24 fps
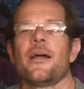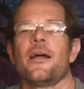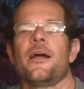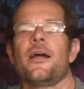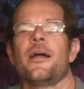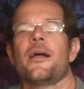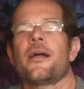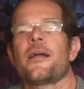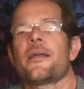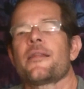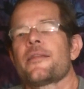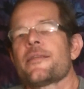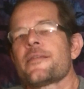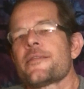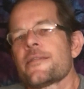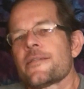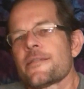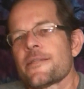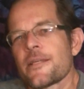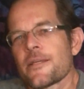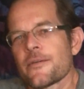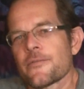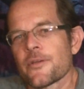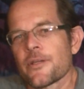Hi, this
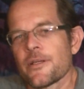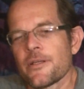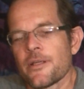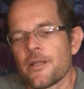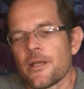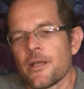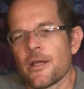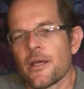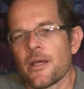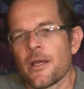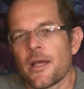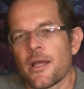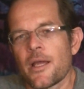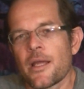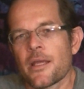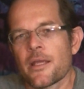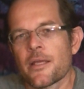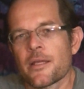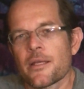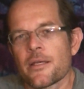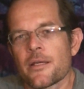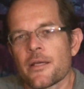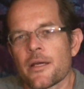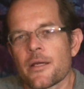is David,
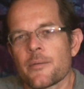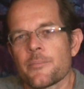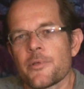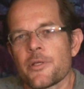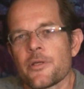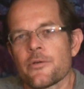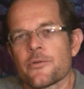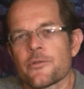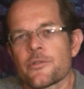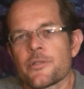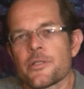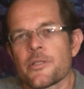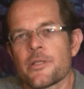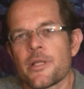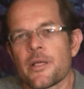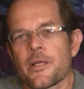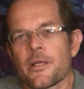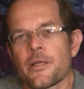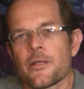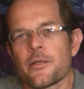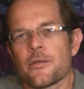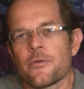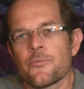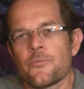and I'm here
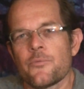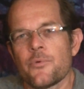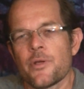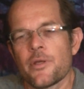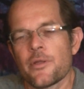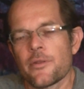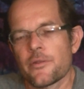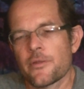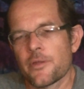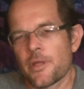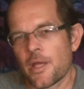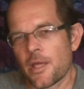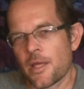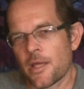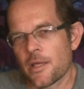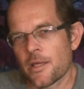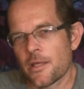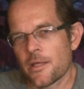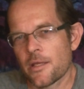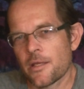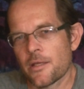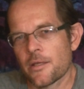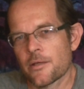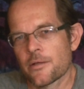today with
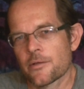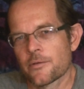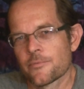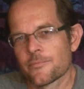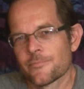a